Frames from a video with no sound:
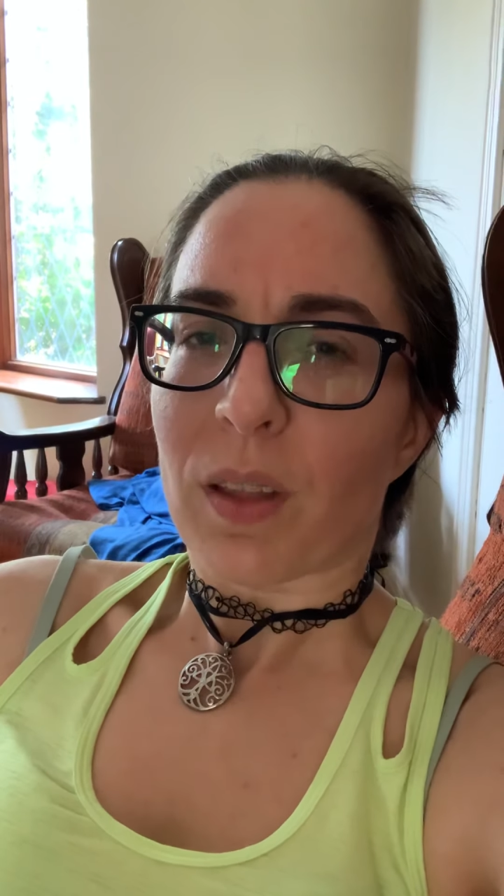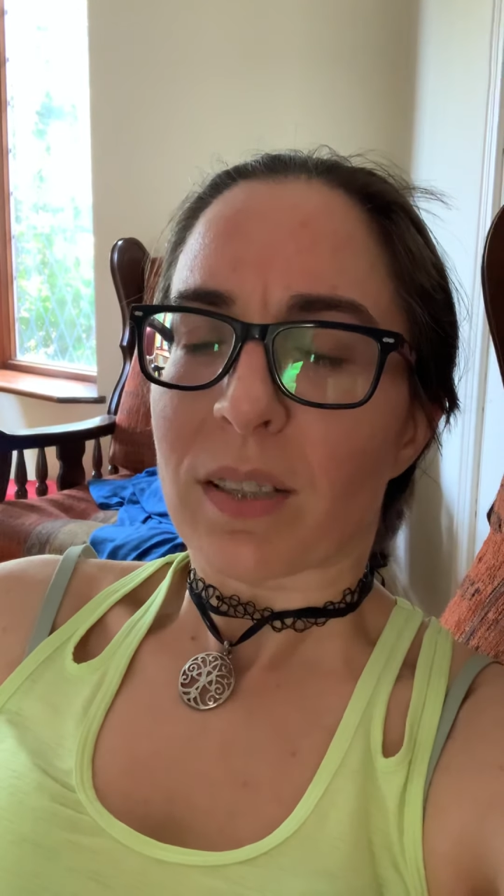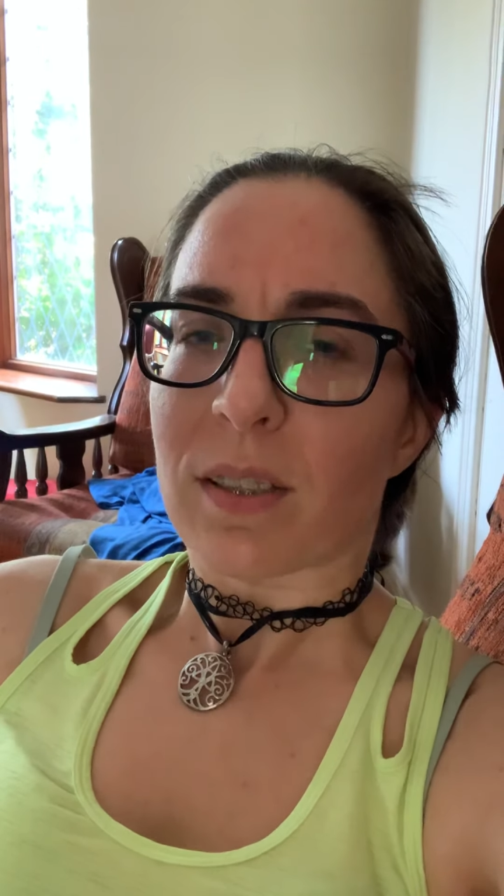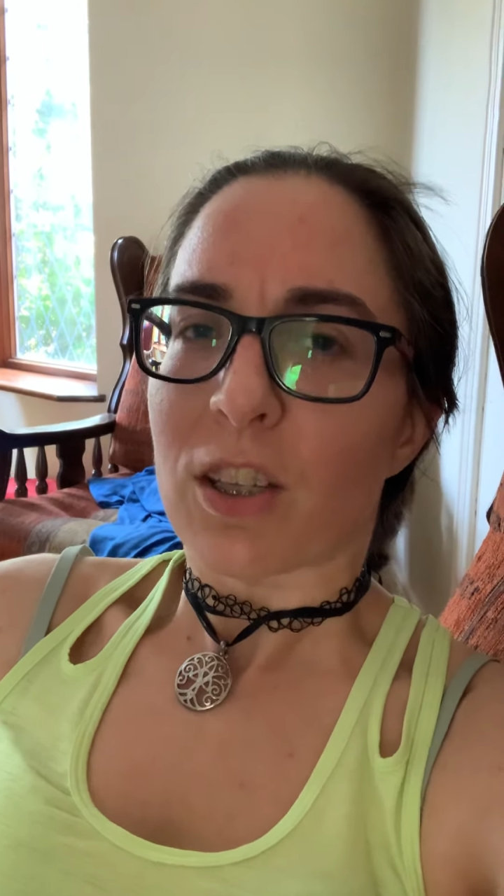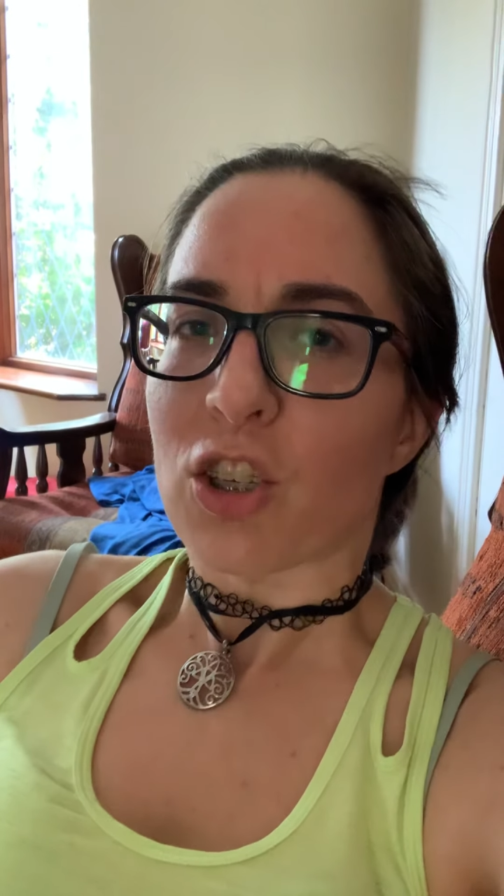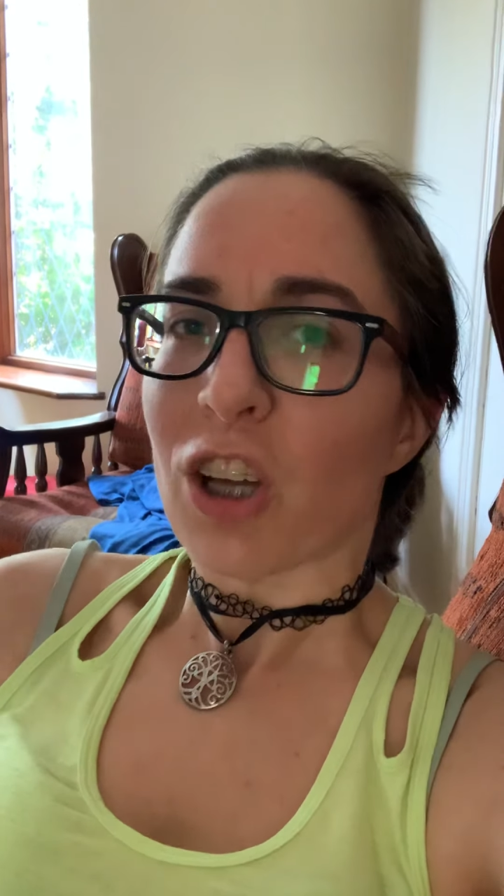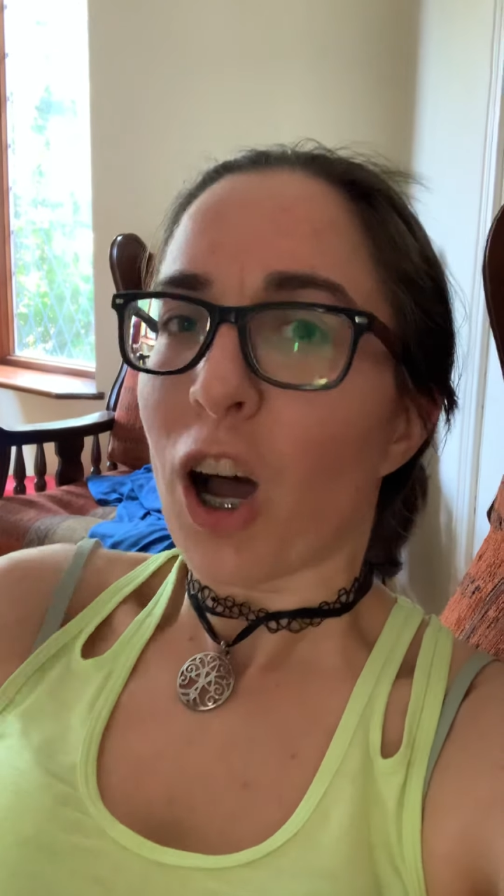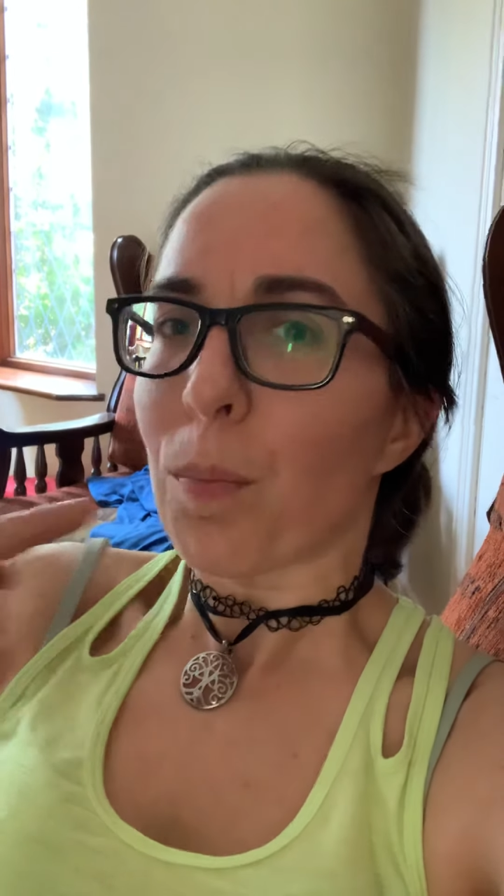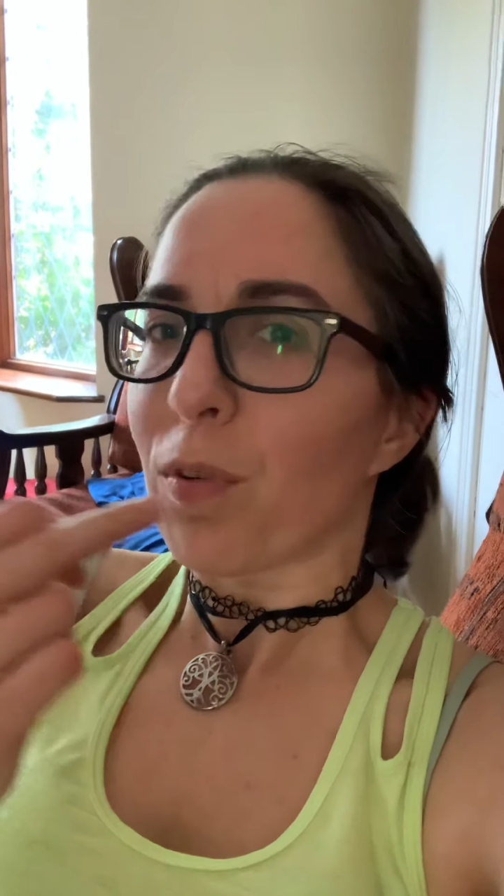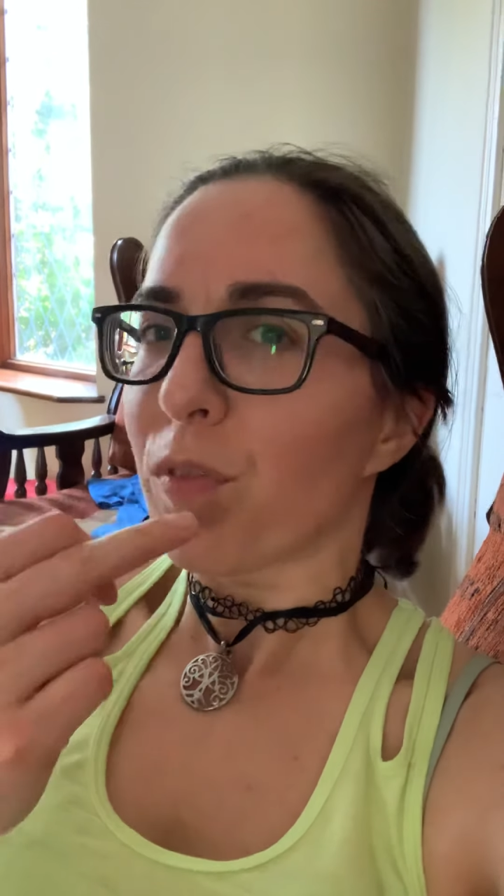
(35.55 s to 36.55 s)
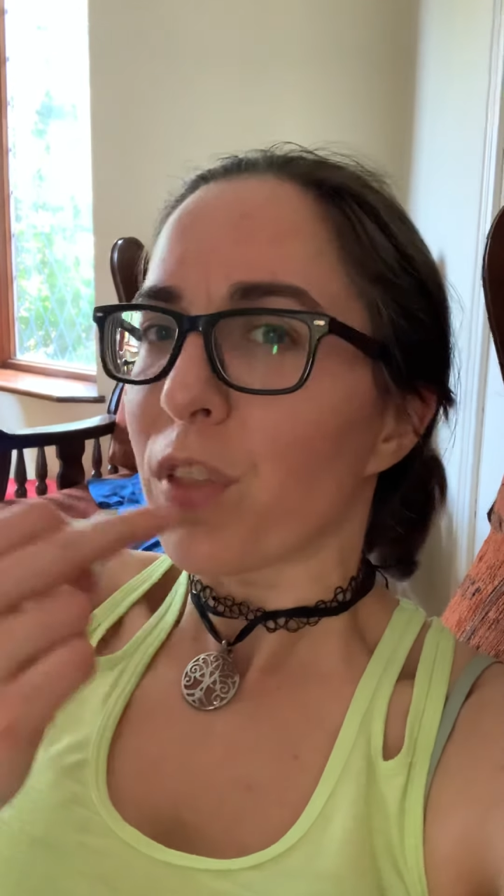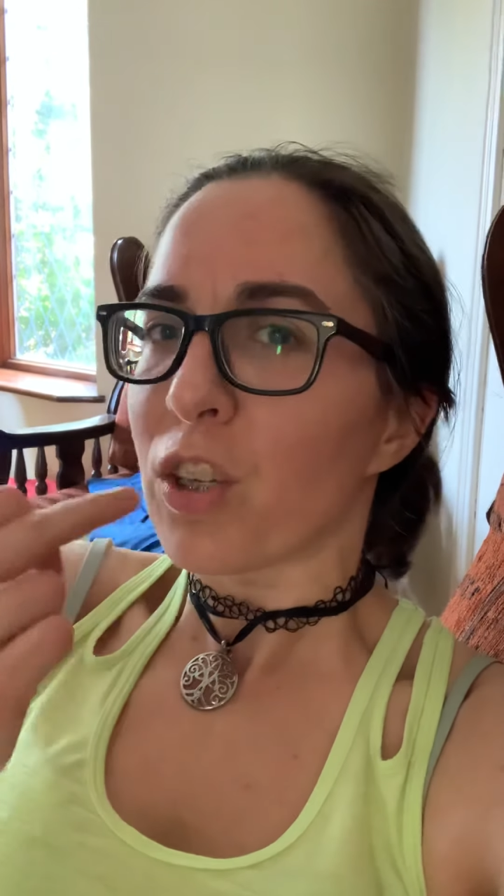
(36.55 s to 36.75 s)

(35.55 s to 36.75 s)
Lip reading: that's the top of the